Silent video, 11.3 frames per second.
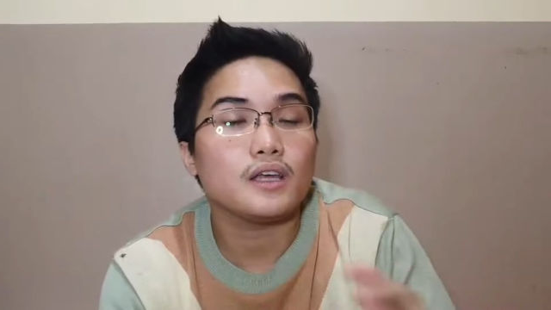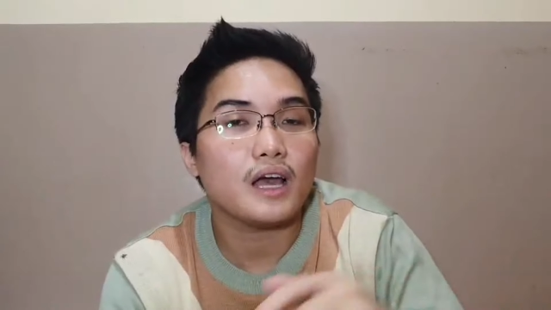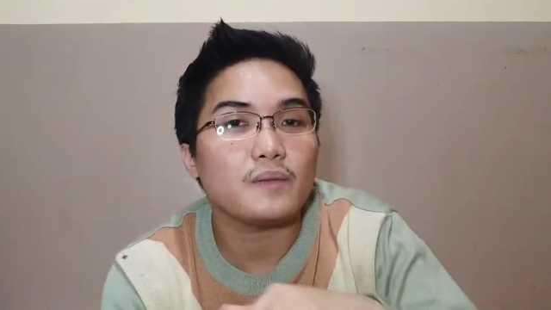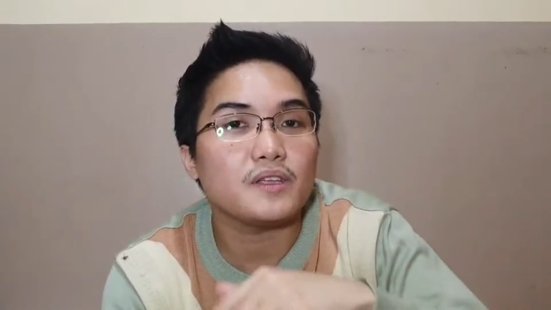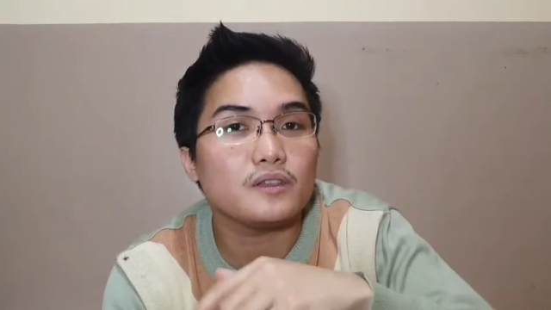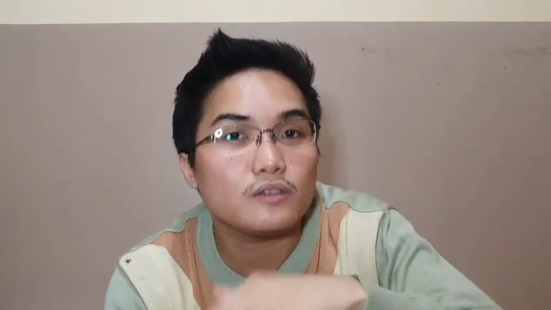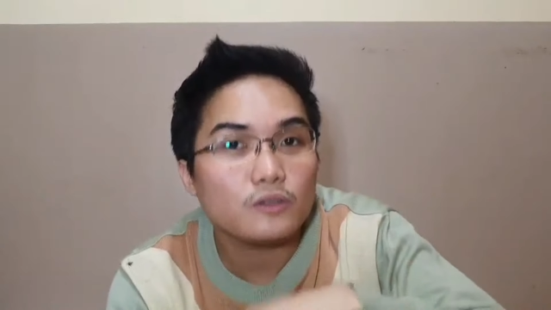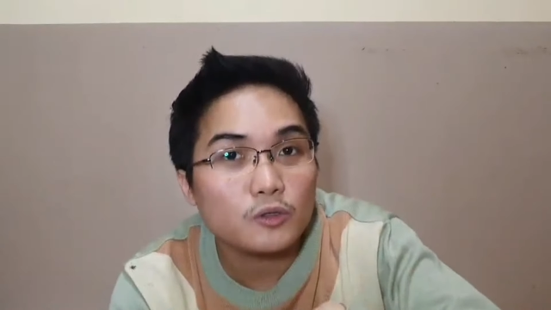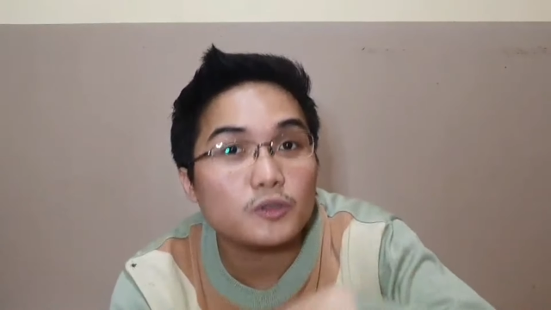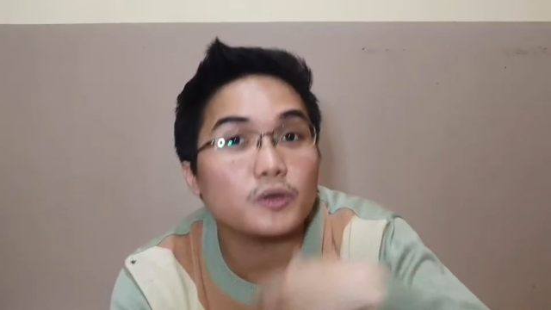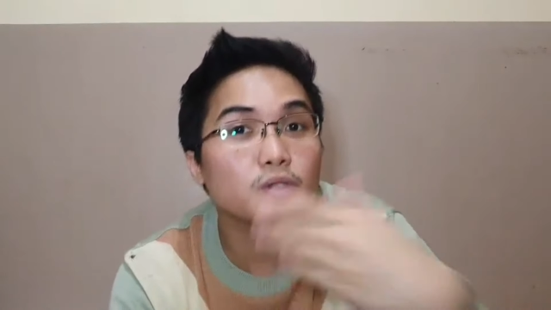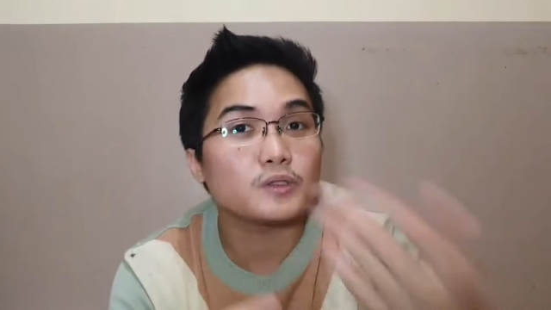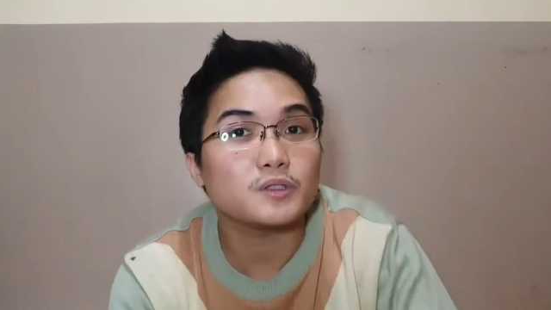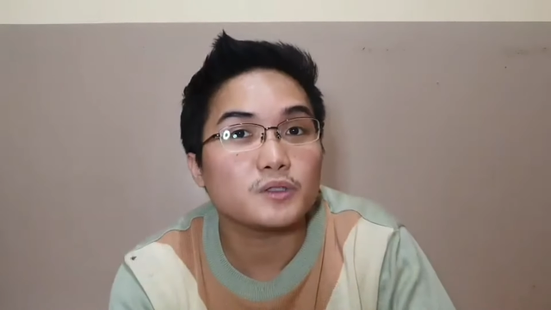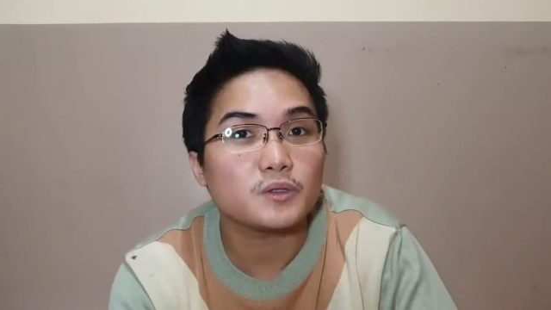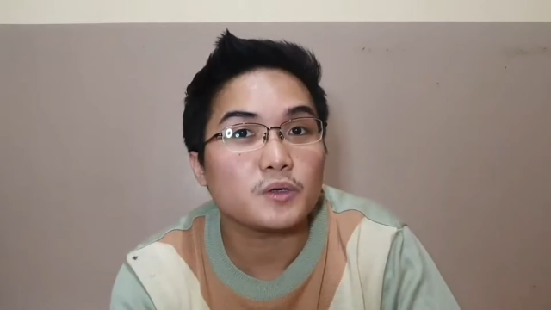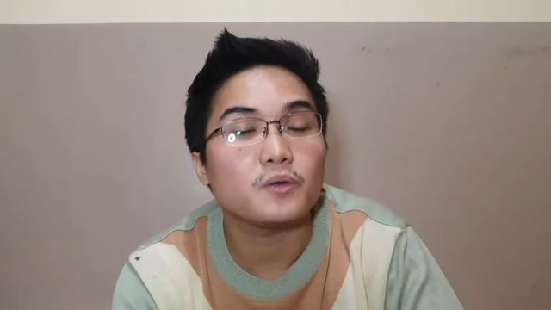I mean, to
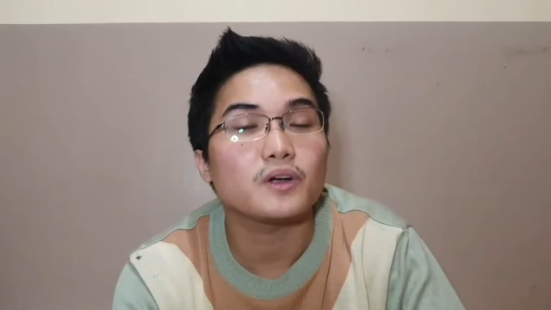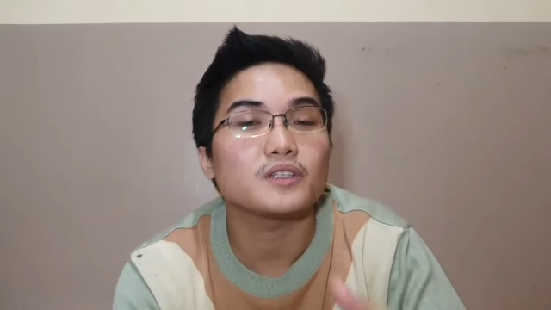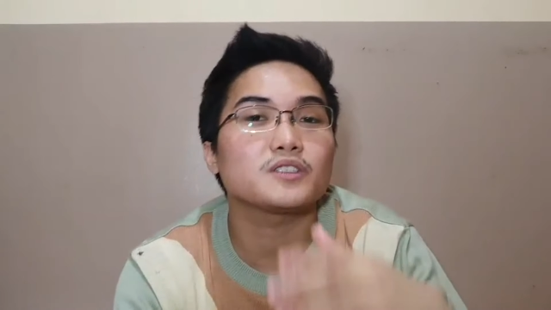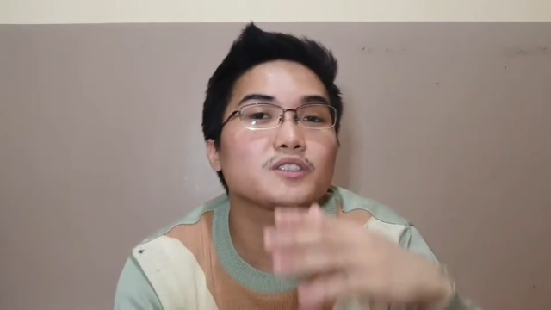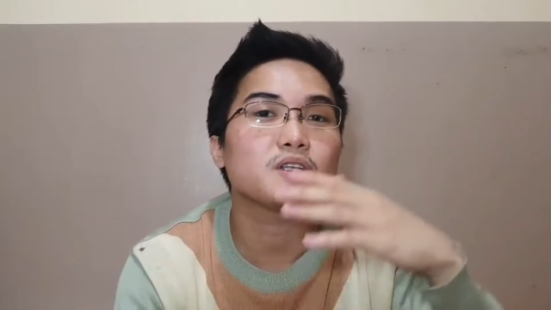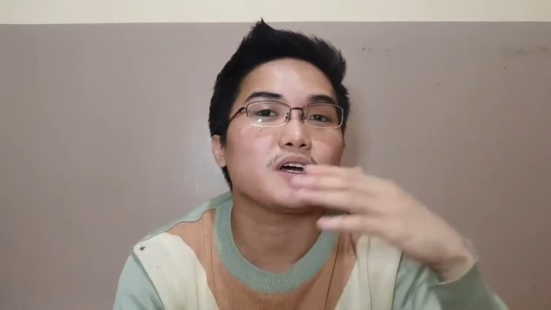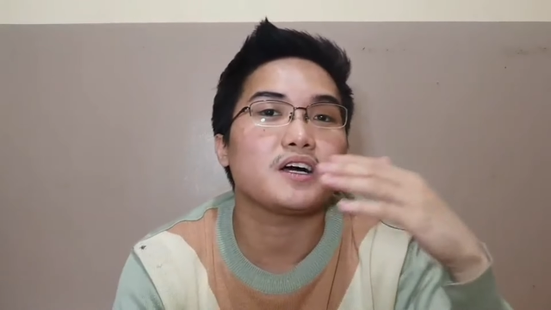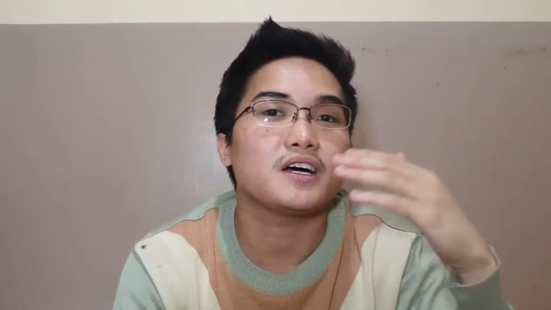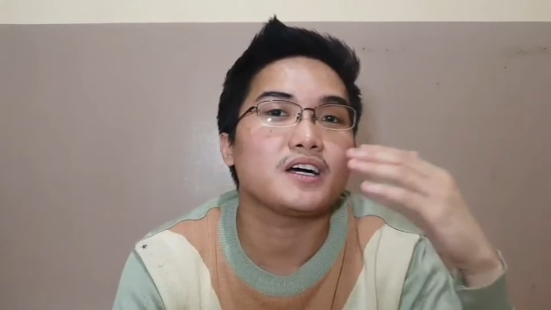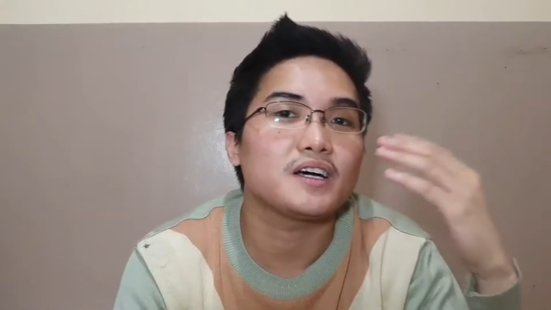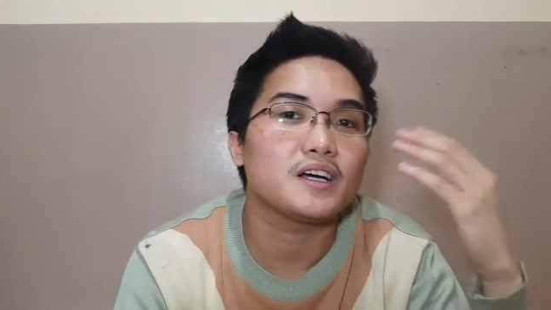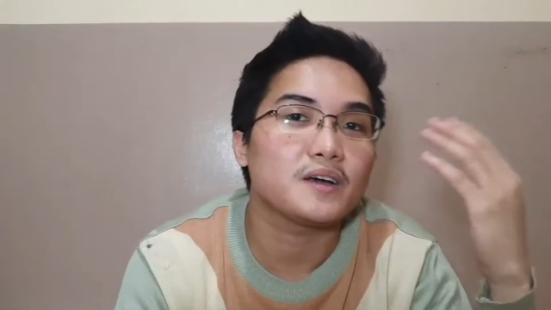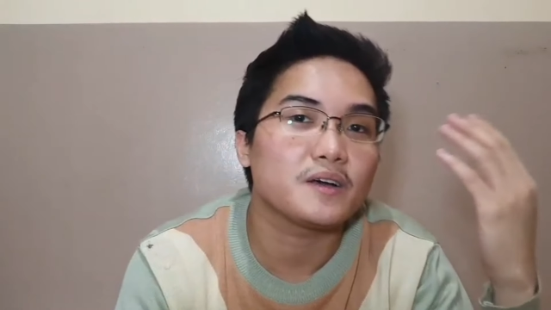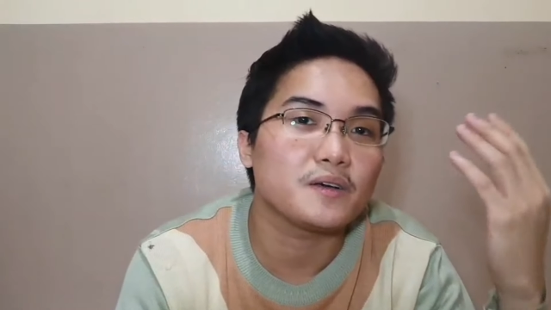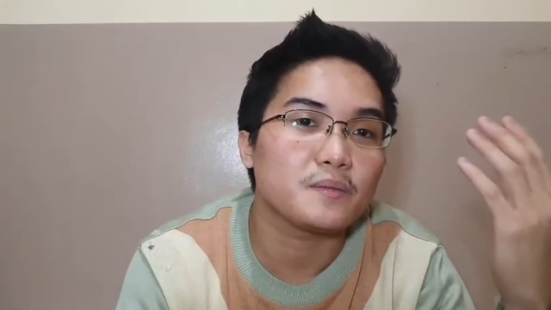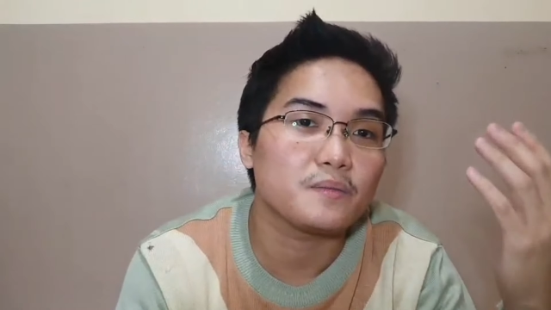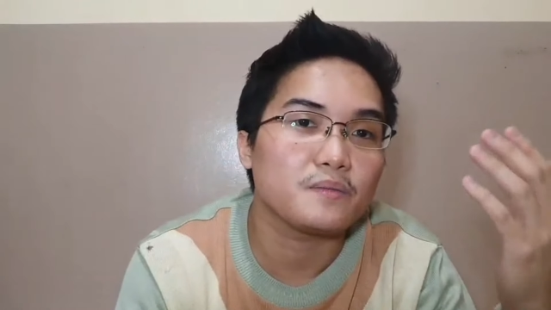those who watched my